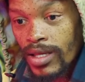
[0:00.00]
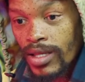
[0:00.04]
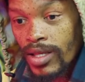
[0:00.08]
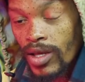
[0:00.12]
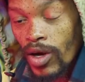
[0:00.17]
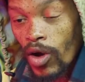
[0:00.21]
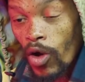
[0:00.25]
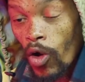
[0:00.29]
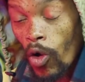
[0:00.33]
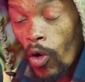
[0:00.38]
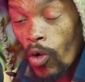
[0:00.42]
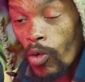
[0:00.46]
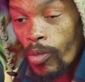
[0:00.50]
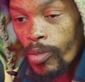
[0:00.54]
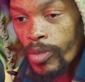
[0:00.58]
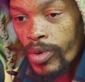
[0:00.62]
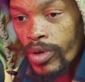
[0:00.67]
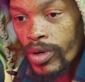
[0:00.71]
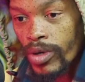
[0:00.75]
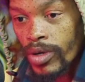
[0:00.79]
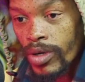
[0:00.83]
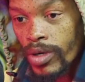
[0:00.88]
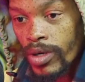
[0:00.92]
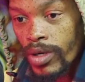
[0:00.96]
hope
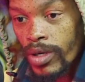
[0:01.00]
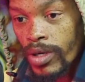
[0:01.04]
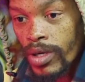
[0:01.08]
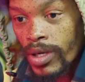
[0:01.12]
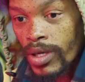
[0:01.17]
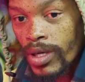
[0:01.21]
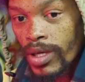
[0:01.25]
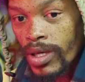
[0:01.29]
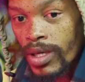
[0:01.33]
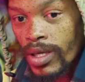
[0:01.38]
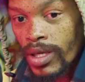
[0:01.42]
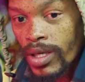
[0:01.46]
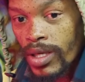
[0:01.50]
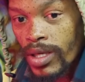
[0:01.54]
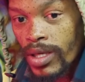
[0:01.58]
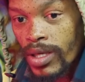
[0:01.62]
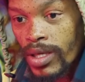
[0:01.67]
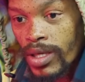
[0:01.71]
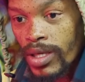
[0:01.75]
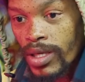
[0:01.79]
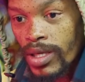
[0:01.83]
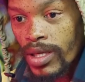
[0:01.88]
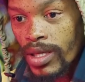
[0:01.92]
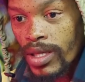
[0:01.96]

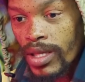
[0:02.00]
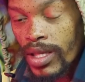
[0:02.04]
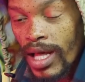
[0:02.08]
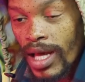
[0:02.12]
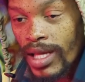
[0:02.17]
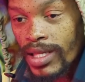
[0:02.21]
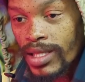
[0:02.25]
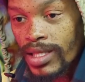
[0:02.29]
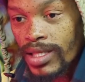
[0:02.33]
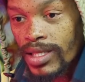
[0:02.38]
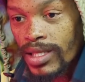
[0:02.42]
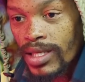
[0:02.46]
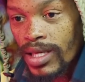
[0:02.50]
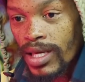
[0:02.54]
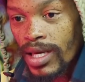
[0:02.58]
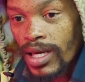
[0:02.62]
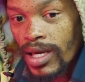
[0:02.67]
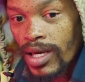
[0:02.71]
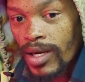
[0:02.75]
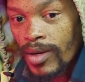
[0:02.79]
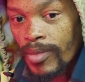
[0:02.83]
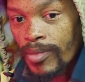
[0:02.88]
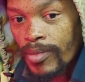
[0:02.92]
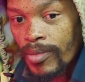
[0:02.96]
that
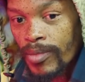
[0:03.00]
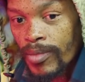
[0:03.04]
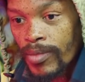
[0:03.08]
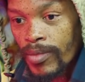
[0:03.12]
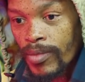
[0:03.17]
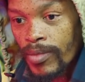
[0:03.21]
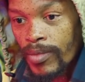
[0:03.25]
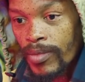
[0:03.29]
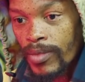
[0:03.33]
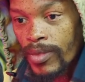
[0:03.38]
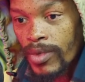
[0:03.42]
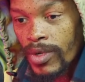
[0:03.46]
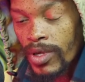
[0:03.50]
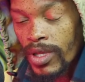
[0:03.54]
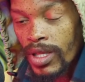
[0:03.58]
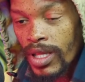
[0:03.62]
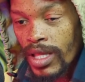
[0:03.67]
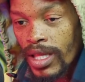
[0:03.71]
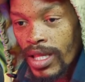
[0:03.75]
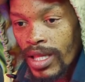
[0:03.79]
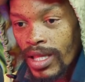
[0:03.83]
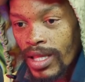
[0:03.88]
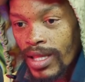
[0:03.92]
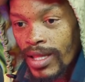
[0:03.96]

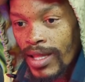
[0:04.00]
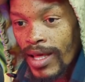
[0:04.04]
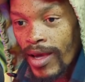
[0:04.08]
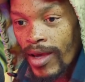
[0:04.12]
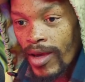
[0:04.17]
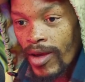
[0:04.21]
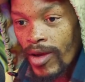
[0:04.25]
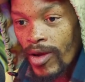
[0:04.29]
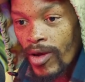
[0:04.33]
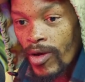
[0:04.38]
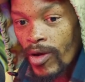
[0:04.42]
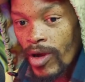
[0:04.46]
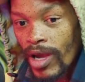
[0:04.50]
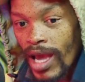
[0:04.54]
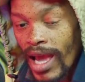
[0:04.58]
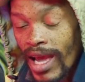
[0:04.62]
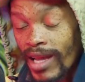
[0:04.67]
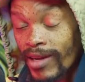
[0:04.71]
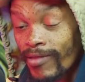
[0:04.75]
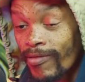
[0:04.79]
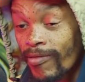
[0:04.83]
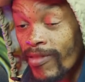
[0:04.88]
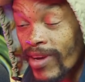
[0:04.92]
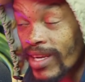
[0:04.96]
they
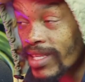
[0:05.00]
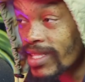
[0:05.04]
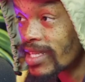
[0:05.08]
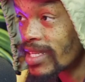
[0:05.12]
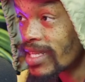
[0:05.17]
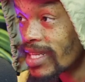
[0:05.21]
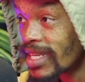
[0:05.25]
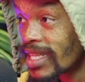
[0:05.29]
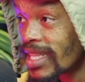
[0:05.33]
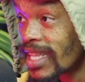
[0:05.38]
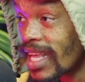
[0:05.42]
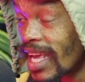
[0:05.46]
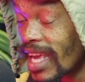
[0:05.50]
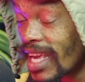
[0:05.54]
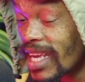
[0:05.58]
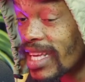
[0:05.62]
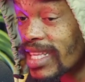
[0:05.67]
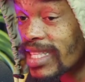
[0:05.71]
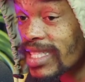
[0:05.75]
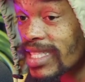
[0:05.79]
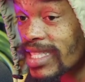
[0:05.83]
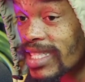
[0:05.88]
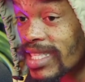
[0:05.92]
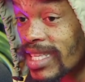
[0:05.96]
had vested in the
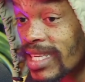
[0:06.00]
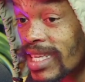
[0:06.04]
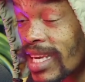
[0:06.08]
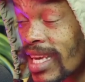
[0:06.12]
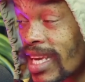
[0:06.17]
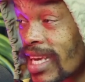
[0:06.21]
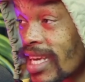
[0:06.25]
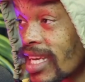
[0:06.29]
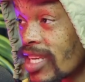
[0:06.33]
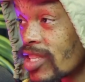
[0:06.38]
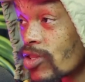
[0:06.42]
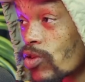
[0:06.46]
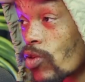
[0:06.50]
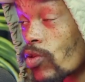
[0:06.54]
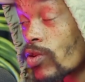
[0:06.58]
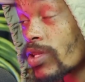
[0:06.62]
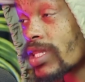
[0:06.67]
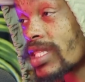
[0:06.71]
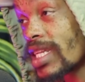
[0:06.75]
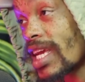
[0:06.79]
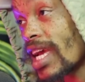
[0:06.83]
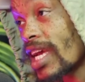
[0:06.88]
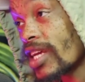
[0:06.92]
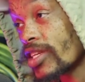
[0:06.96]
ANC is all
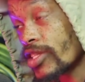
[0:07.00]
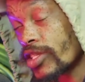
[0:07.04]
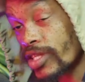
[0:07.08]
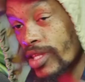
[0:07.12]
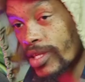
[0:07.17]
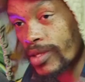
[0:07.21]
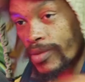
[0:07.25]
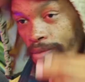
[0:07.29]
dashed.